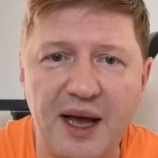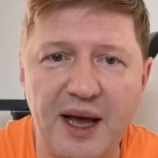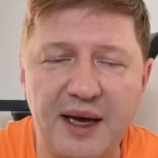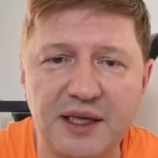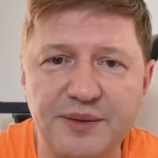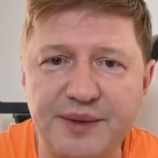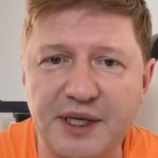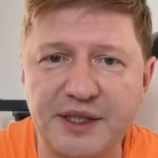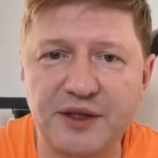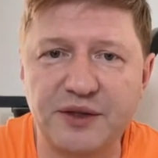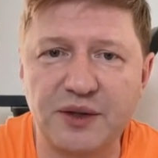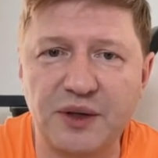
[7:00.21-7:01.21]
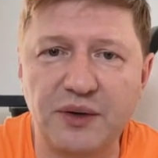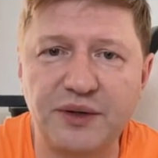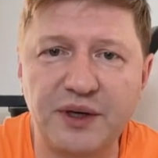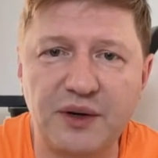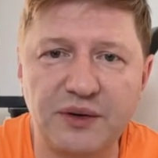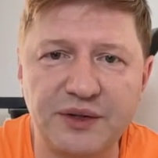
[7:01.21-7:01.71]
And we're asking to
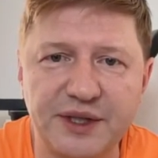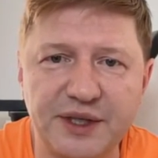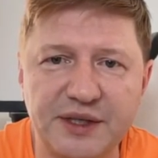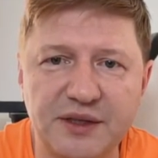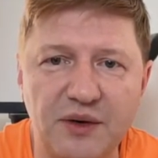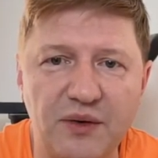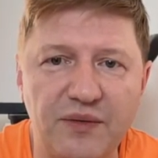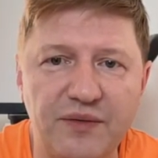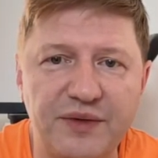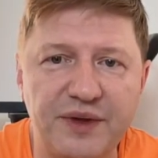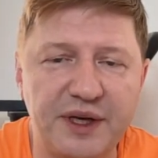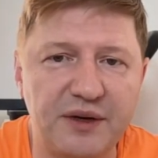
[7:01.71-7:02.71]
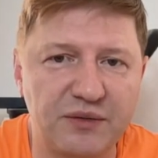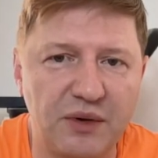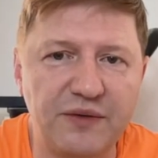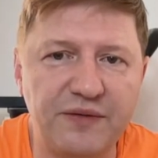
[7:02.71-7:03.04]
load the context of the role